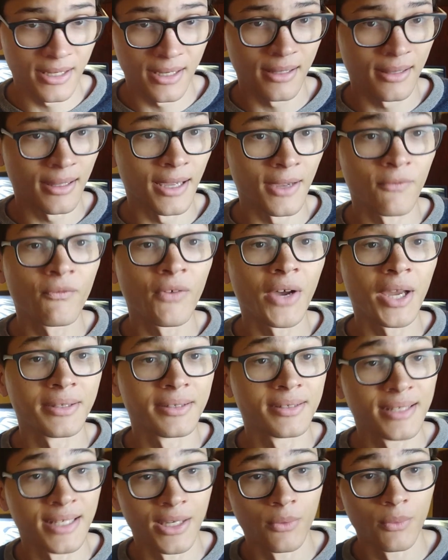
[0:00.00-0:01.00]
like fight
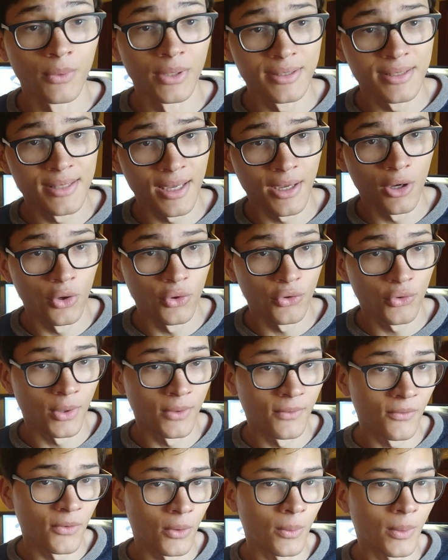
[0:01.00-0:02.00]
sequence that goes on
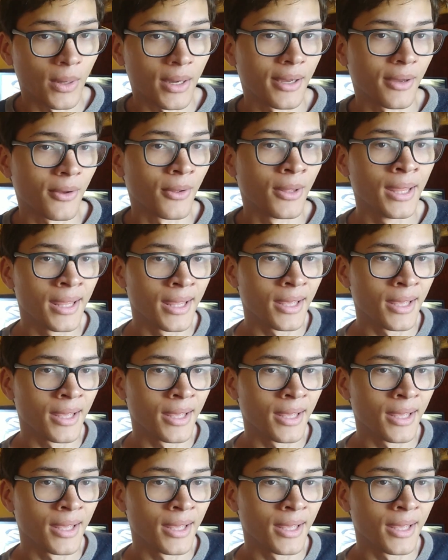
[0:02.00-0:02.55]
for a while,